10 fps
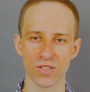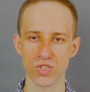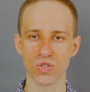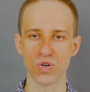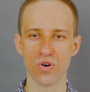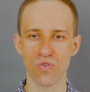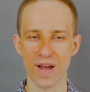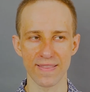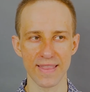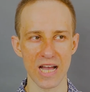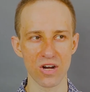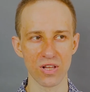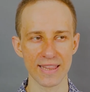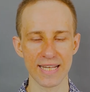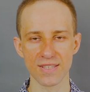so right
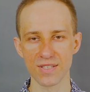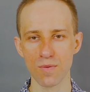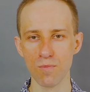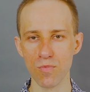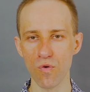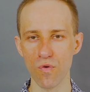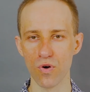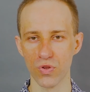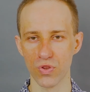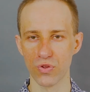now let's move on